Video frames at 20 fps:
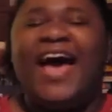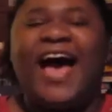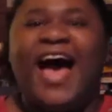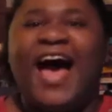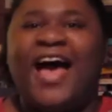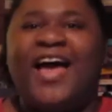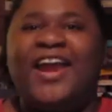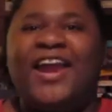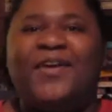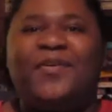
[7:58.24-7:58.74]

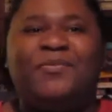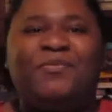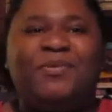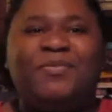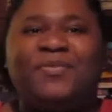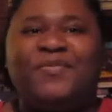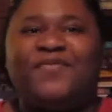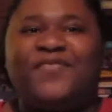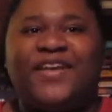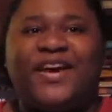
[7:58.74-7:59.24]
And I
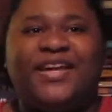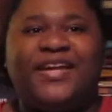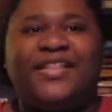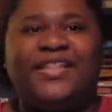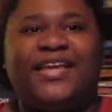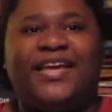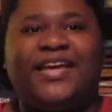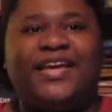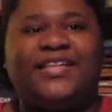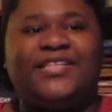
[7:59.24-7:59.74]
remember finding
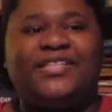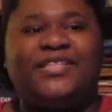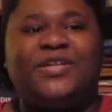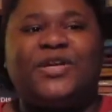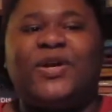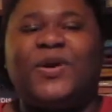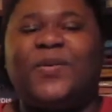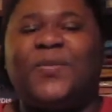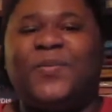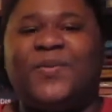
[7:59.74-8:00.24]
the
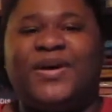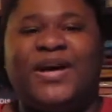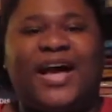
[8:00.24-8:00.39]
answer, but